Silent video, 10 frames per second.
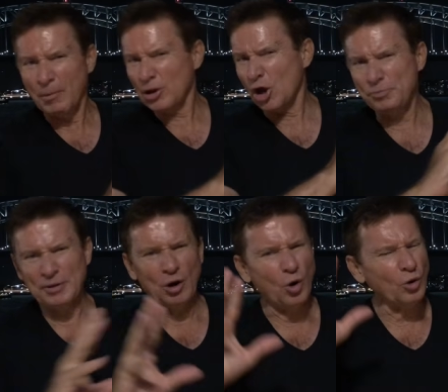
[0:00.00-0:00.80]

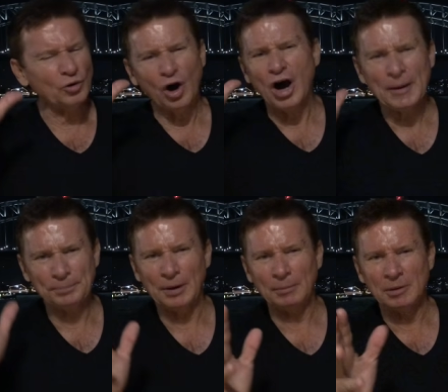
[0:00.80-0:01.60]
myopia, all eye
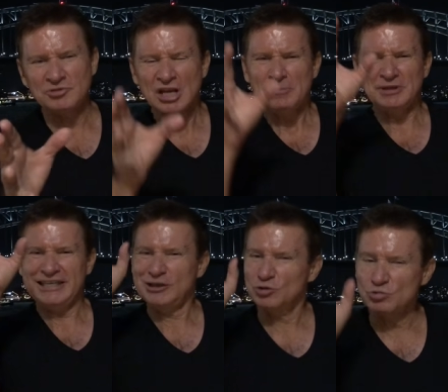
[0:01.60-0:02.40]
problems be
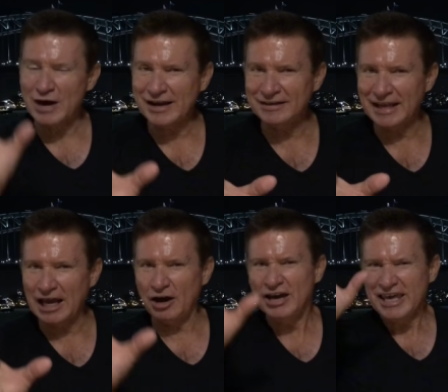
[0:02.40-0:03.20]
healed right
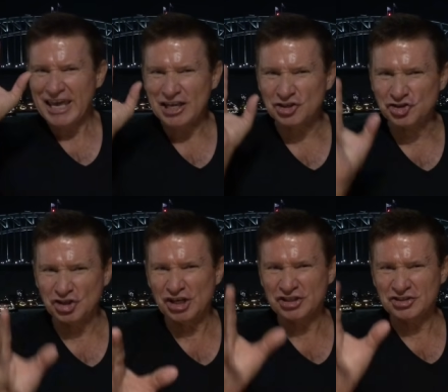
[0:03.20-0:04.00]
now. In
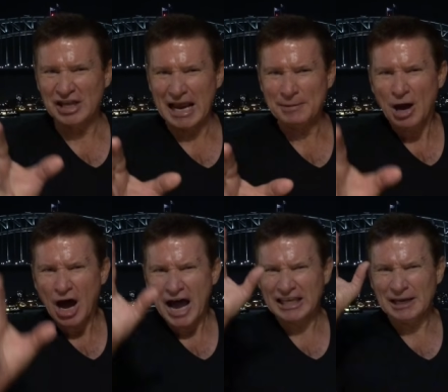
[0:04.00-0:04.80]
Jesus' name,
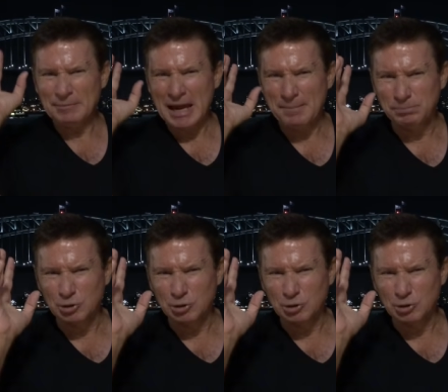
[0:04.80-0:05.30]
I command